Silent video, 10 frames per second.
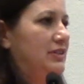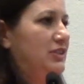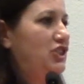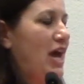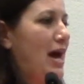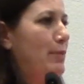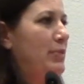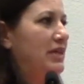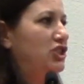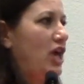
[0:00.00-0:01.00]

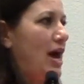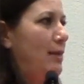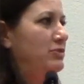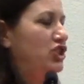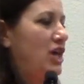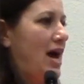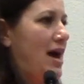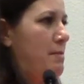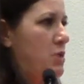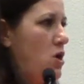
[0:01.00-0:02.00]
Jab, Jab,
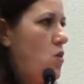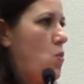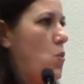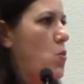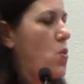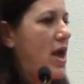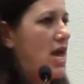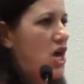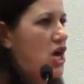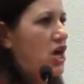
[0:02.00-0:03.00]
Jab,
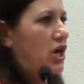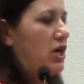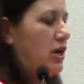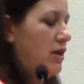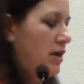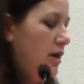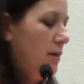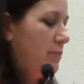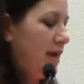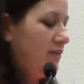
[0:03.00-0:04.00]
Right Hook
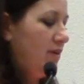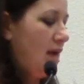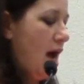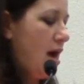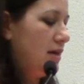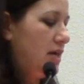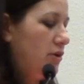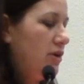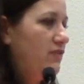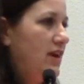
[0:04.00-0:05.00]
by
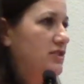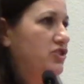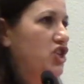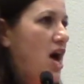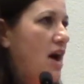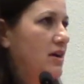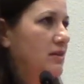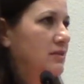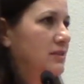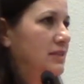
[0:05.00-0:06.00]
Gary Vaynerchuk.
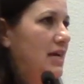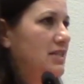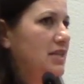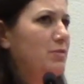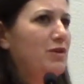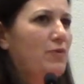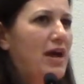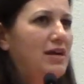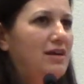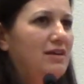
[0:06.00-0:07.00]
Has anybody
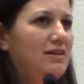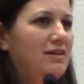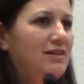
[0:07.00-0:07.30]
read it?